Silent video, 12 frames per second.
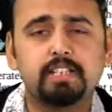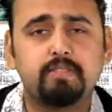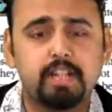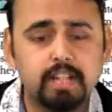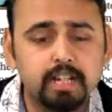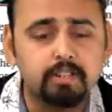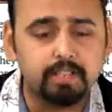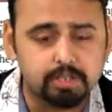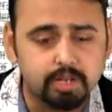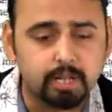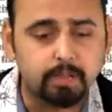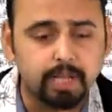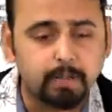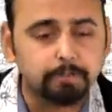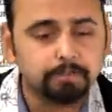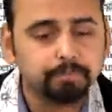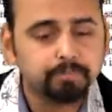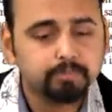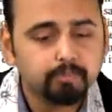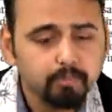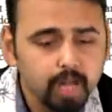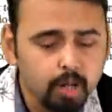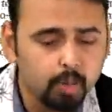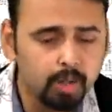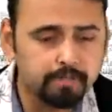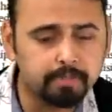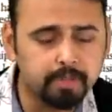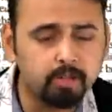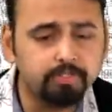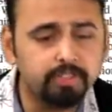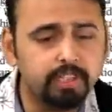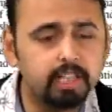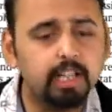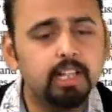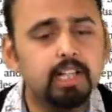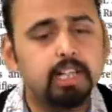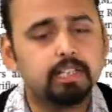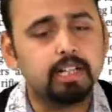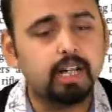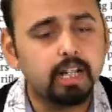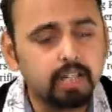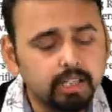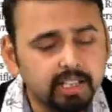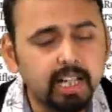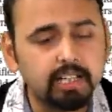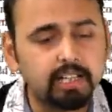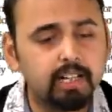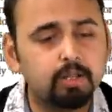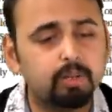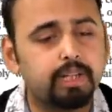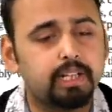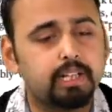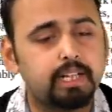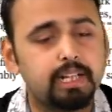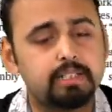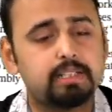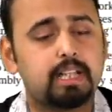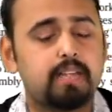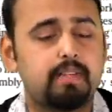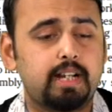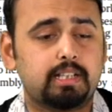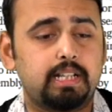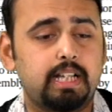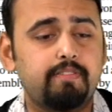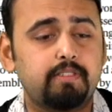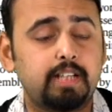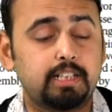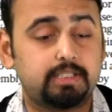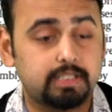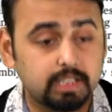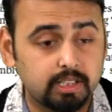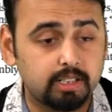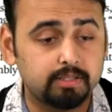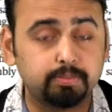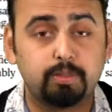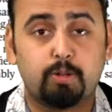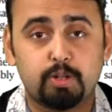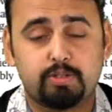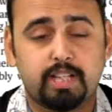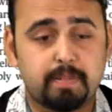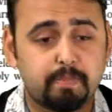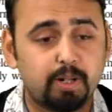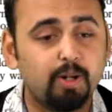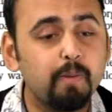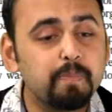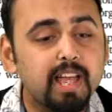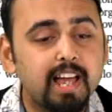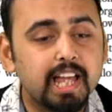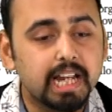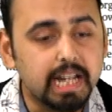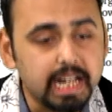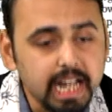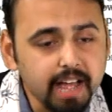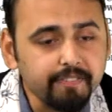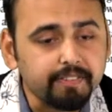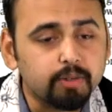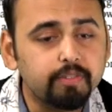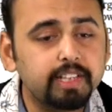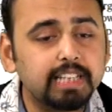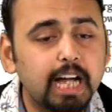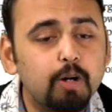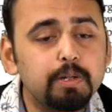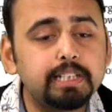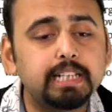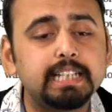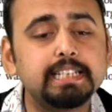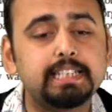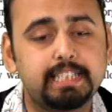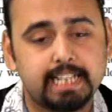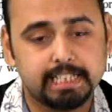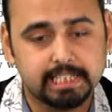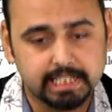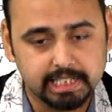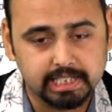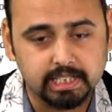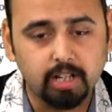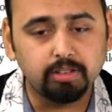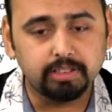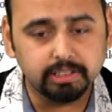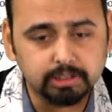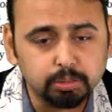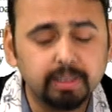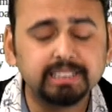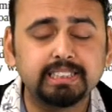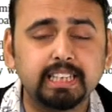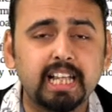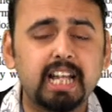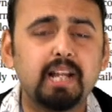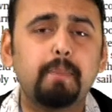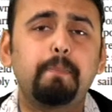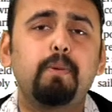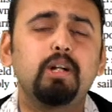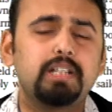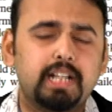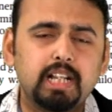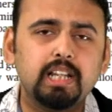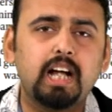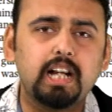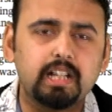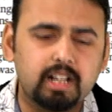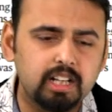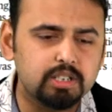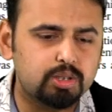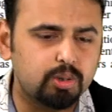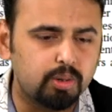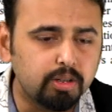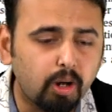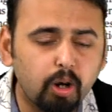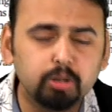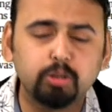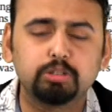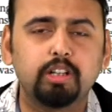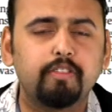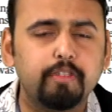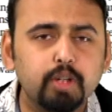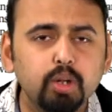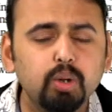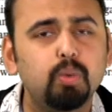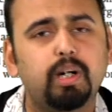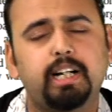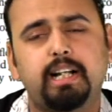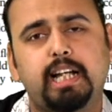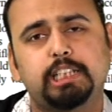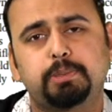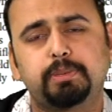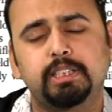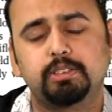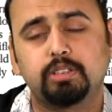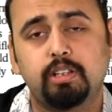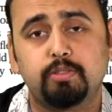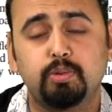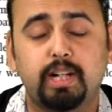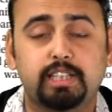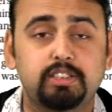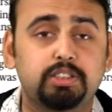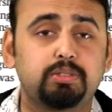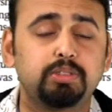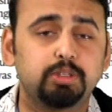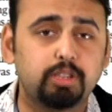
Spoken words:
this really interesting. Now, when we come down further, then another article over here is given at the left. That's what you said below. Left without consensus. Now, this is once again a political article. So all those of you who are aspirants or who are actually students